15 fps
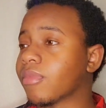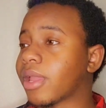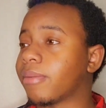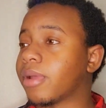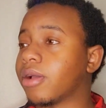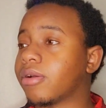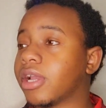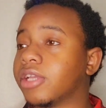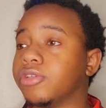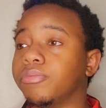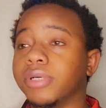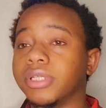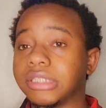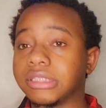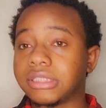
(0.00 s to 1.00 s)
I'm like, okay, you
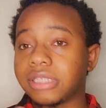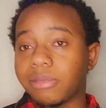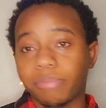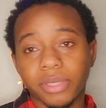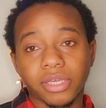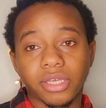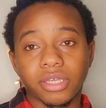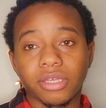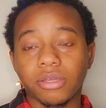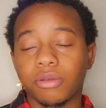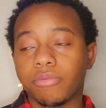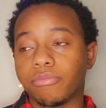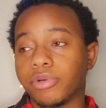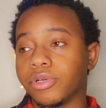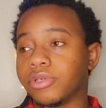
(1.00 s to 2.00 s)
put the tip in.
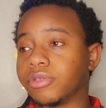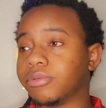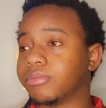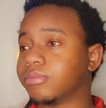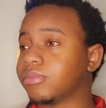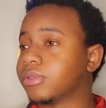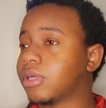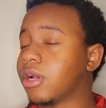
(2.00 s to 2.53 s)
Boom.